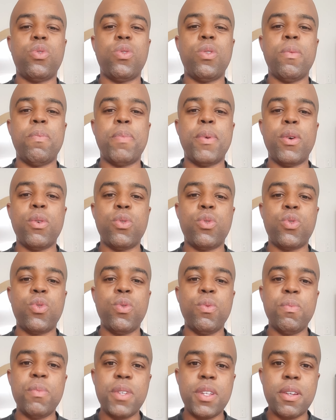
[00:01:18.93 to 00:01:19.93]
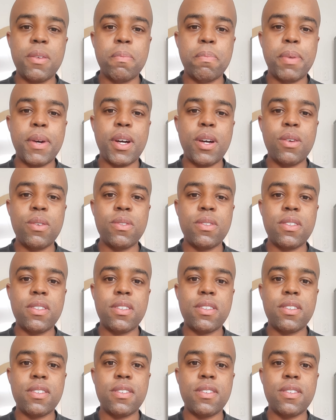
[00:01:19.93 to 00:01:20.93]
about two million
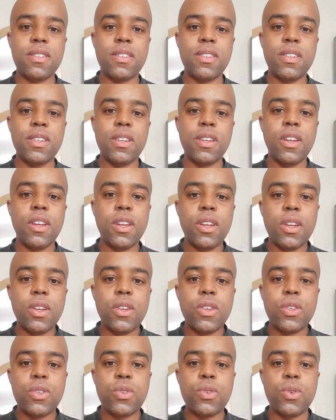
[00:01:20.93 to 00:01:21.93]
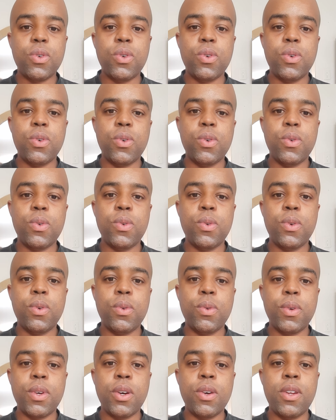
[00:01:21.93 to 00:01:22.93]
pounds. So
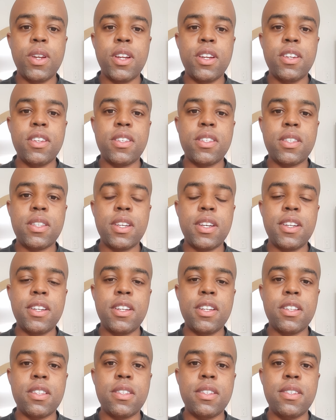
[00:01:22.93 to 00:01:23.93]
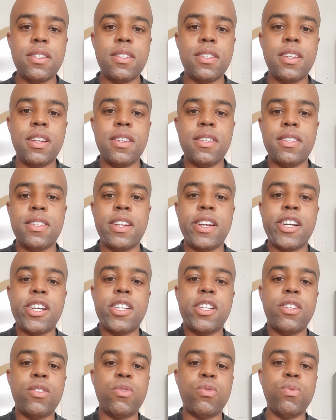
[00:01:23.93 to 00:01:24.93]
we all understand that this deal is
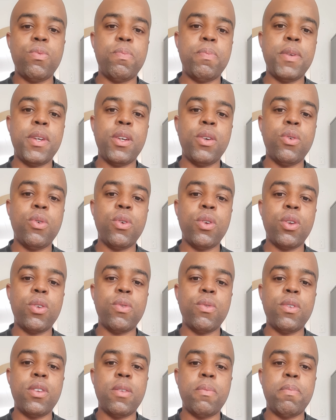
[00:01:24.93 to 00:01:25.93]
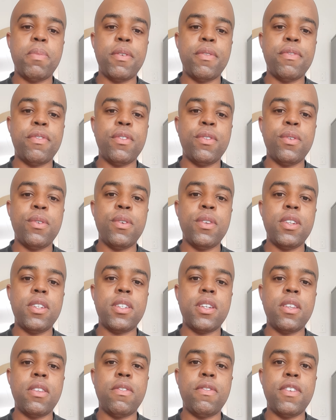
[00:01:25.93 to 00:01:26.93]
likely to be concluded before the
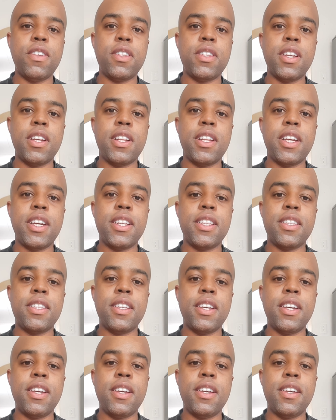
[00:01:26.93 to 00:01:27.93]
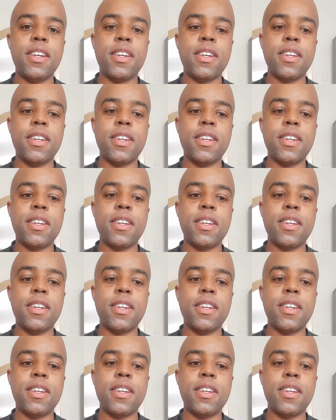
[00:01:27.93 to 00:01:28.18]
transfer deadline day.